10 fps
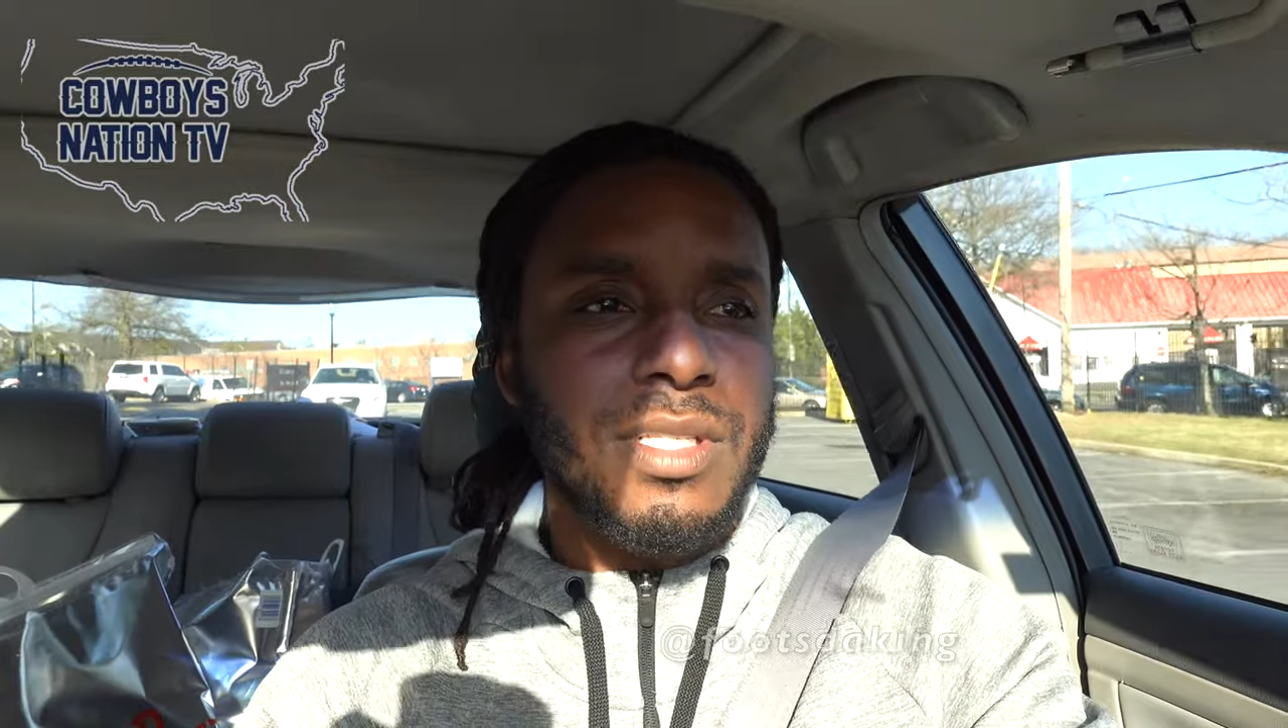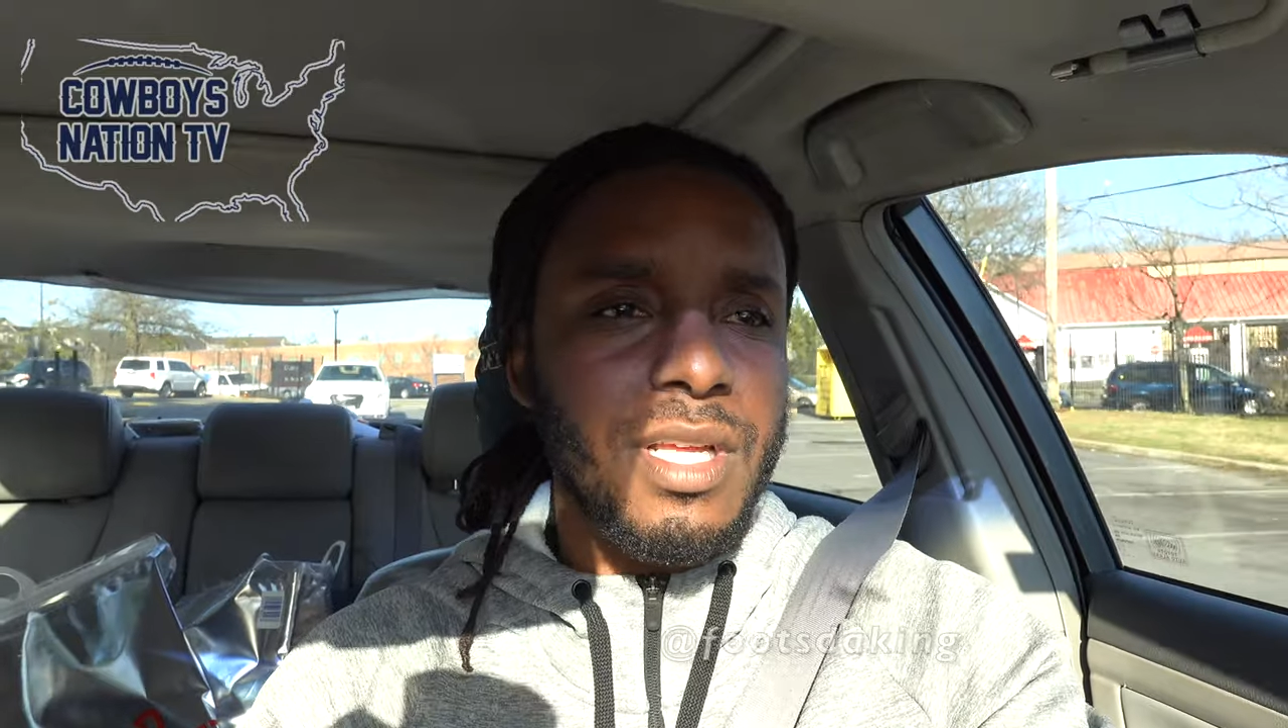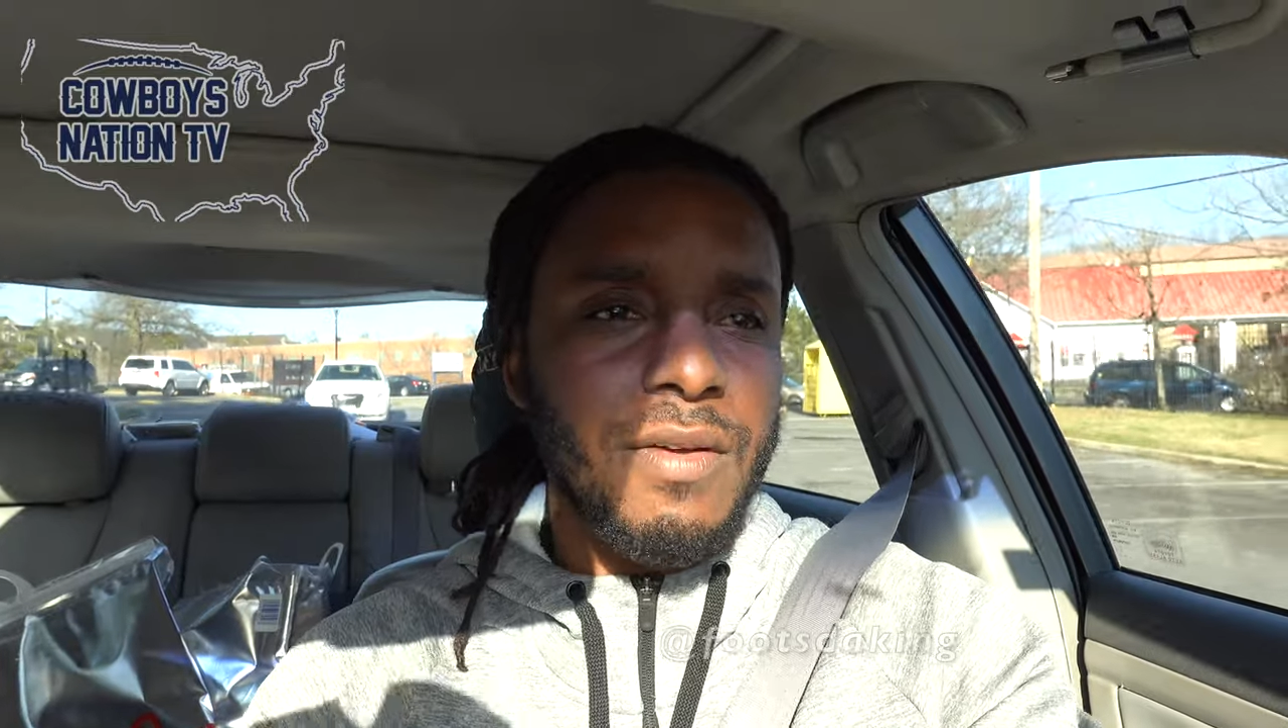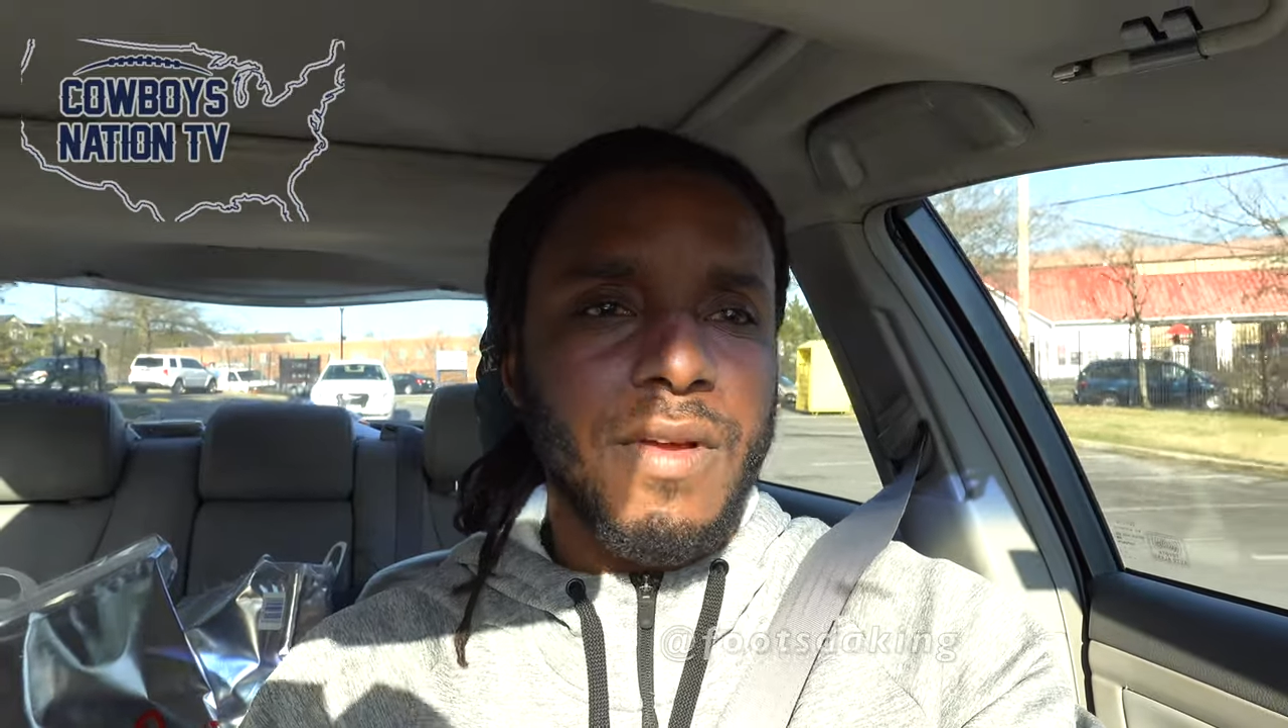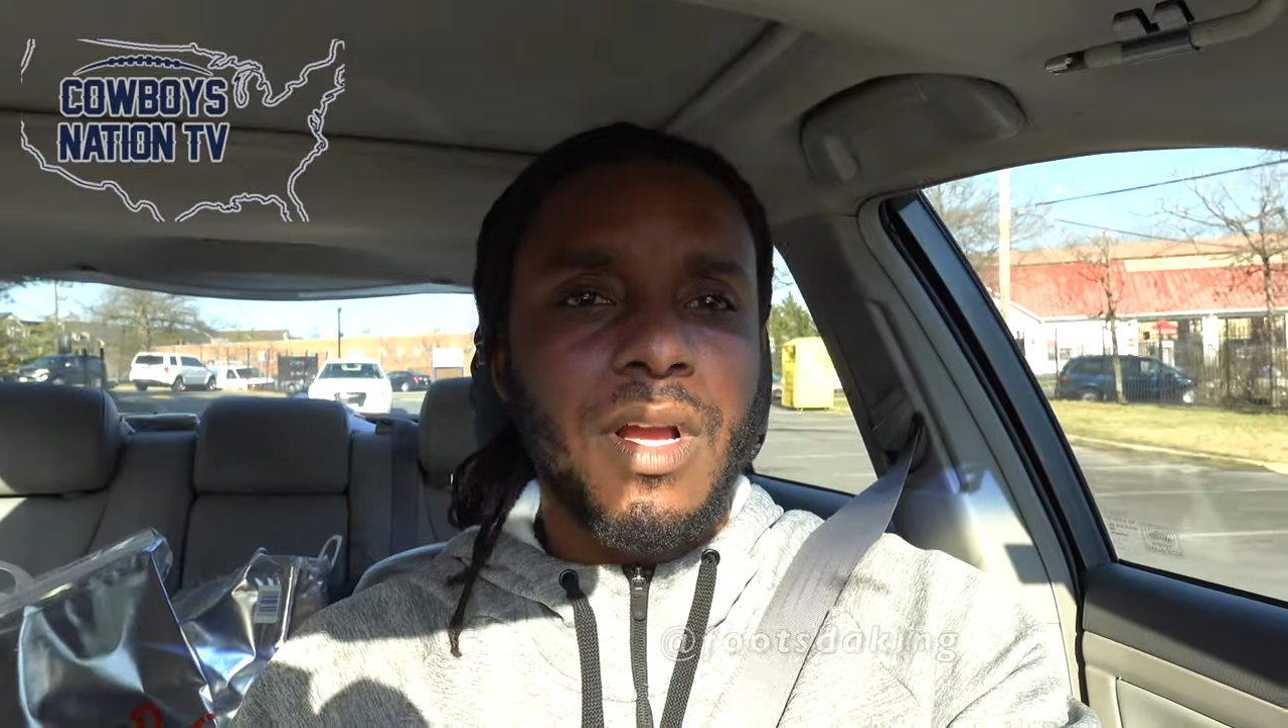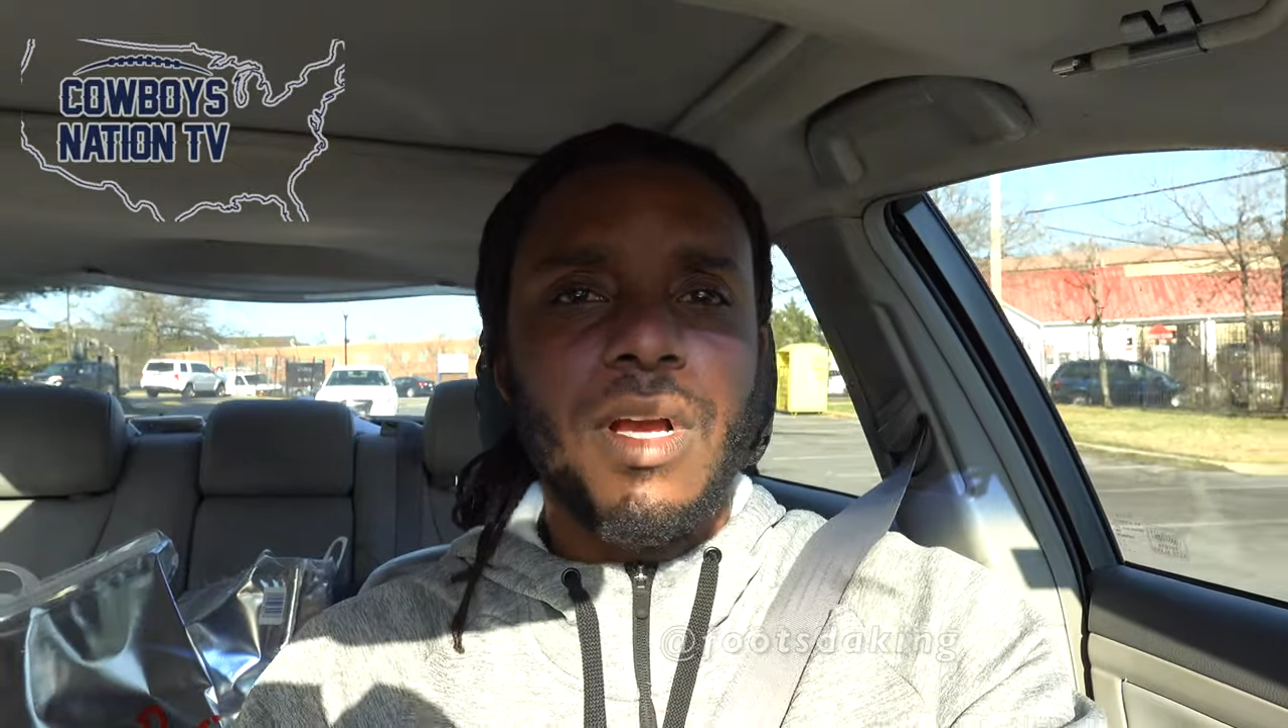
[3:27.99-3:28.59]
of stuff.